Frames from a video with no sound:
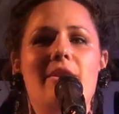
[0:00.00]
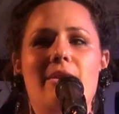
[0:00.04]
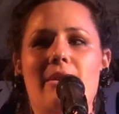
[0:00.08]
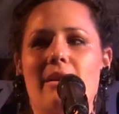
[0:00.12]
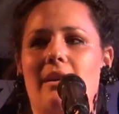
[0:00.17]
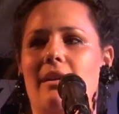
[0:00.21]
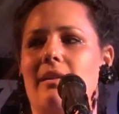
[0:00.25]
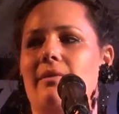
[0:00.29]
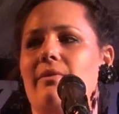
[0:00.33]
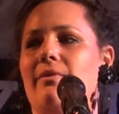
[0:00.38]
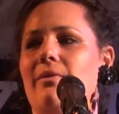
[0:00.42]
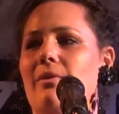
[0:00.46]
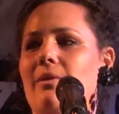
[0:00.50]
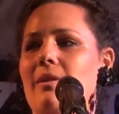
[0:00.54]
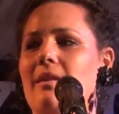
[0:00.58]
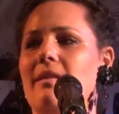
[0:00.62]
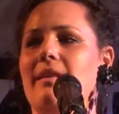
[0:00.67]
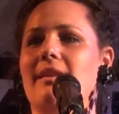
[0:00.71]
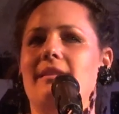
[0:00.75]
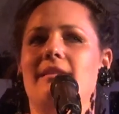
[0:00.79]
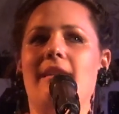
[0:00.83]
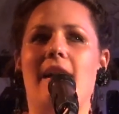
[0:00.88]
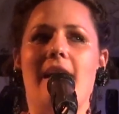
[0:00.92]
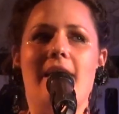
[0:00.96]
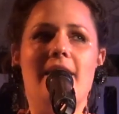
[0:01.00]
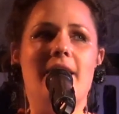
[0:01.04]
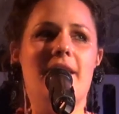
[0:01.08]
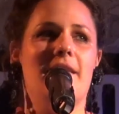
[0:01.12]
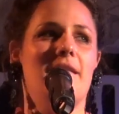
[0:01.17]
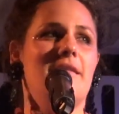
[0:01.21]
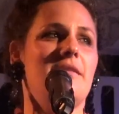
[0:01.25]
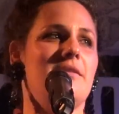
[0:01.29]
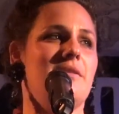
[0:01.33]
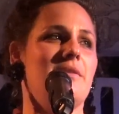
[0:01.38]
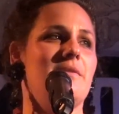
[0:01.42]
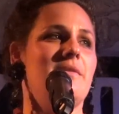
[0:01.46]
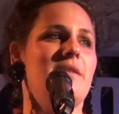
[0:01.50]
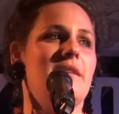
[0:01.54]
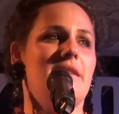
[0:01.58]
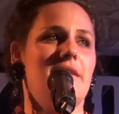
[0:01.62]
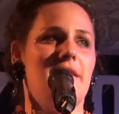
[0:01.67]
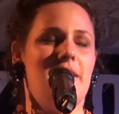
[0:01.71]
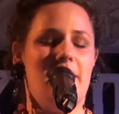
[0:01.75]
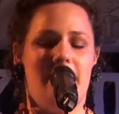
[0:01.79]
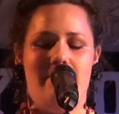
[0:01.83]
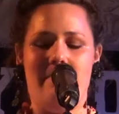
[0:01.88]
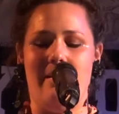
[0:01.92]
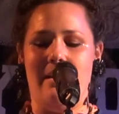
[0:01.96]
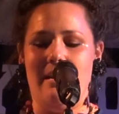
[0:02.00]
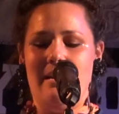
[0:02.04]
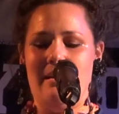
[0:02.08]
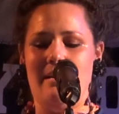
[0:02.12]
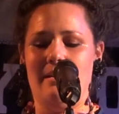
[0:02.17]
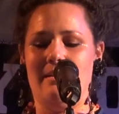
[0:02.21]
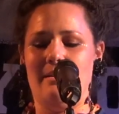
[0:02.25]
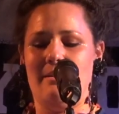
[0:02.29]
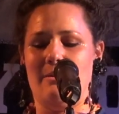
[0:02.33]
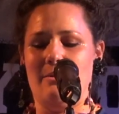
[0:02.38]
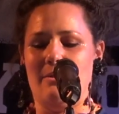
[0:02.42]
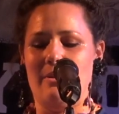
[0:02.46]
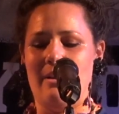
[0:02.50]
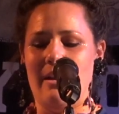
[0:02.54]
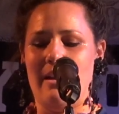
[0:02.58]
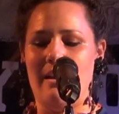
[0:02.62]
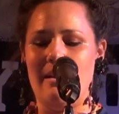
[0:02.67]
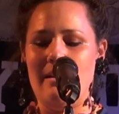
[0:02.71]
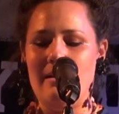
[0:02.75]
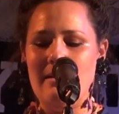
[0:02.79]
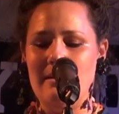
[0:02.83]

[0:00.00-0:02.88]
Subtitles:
New York for this island, so this is my story,